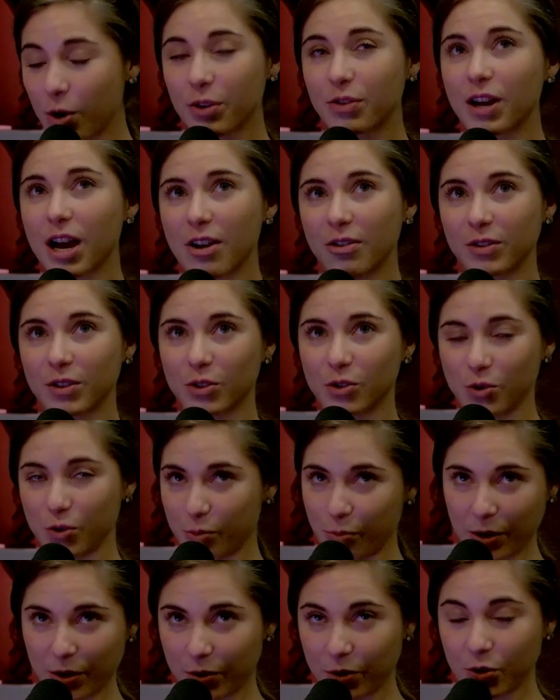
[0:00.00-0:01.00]
thousand new
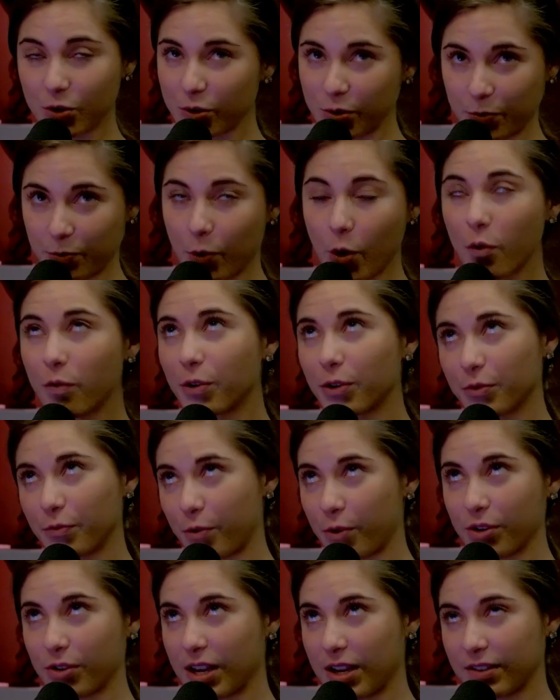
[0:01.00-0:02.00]
news, over
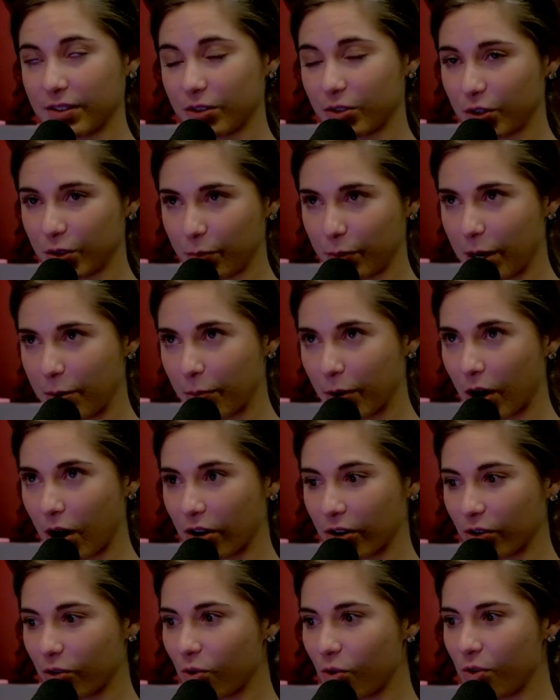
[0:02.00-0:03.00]
four thousand newspaper
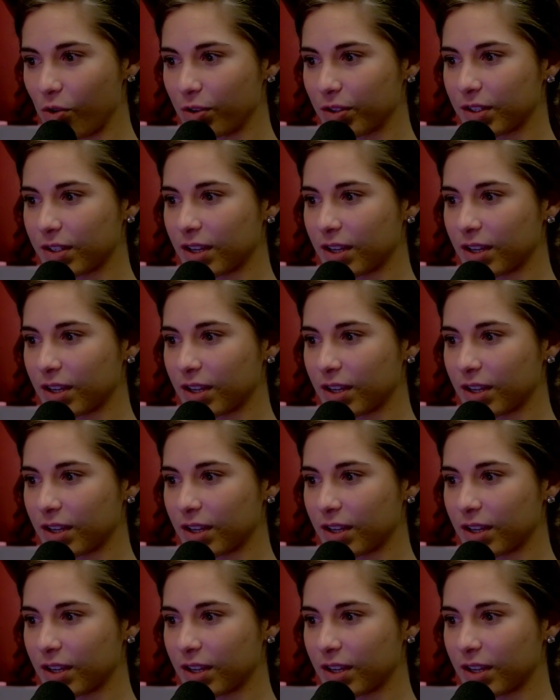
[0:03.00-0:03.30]
articles,